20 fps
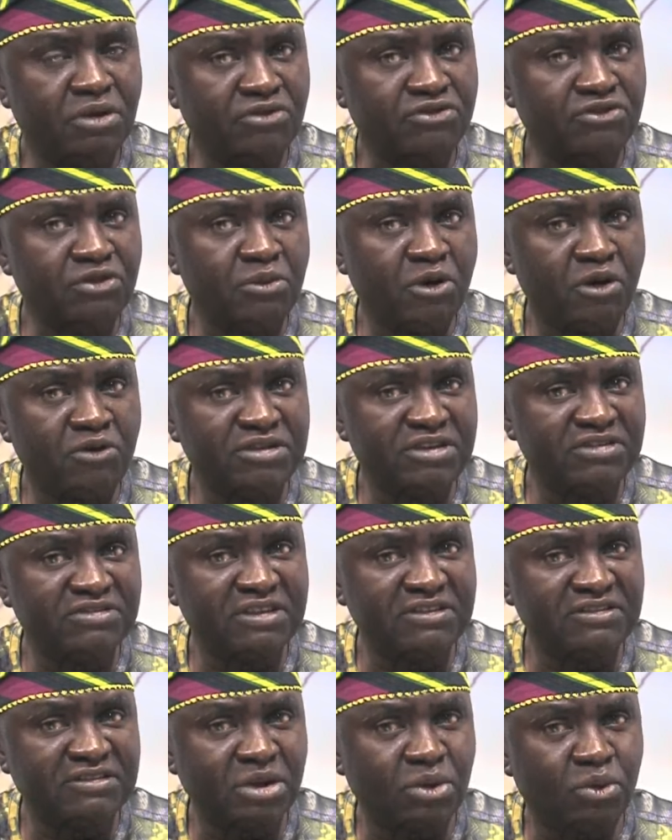Because some of
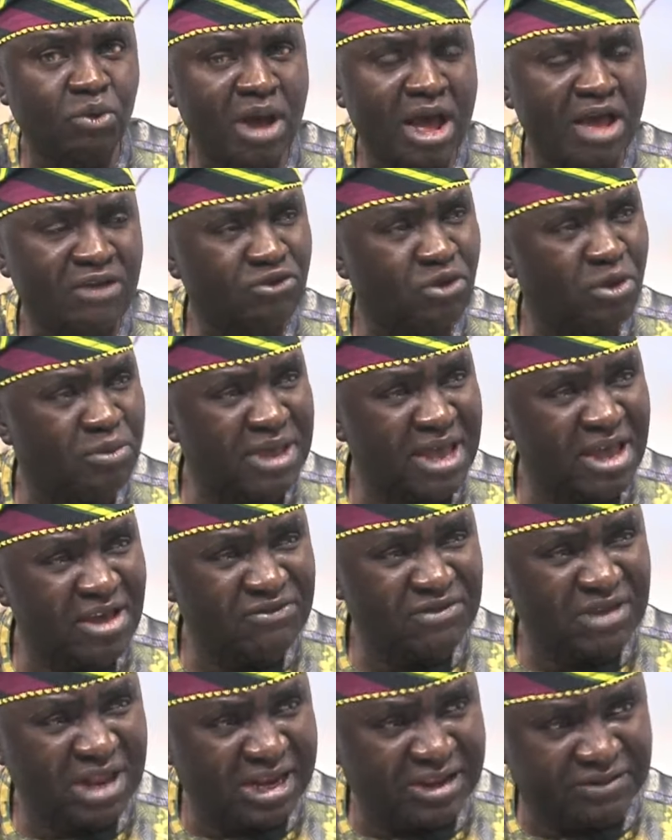these things require some
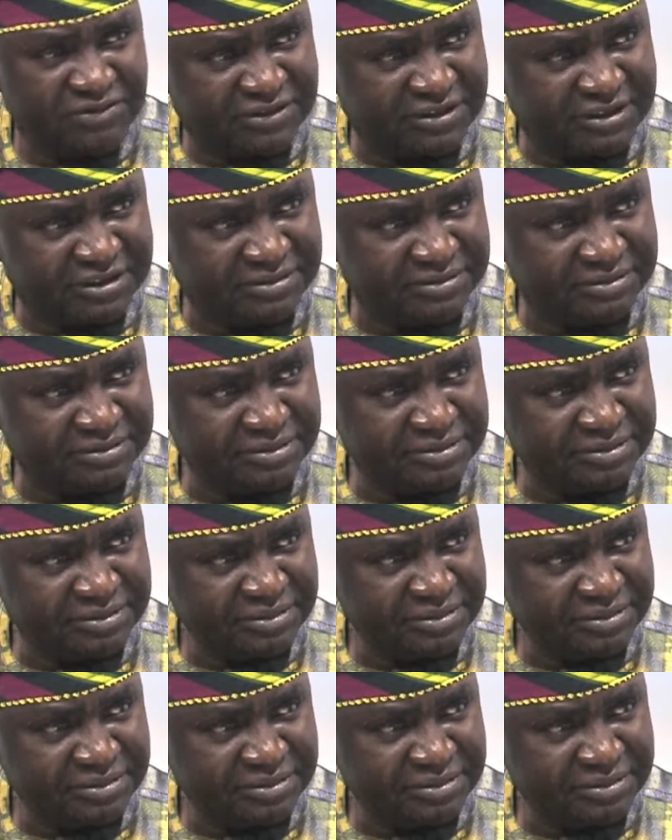heavy lifting.